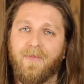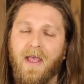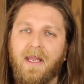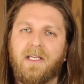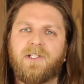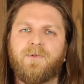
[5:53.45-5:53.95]

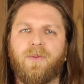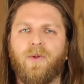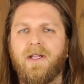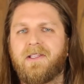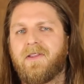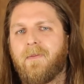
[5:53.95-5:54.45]
It
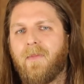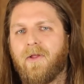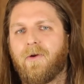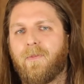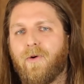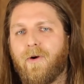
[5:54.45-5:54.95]
exploits the
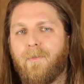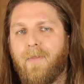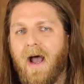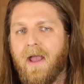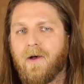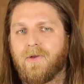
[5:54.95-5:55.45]
motherboard
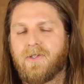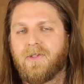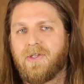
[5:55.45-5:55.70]
BIOS,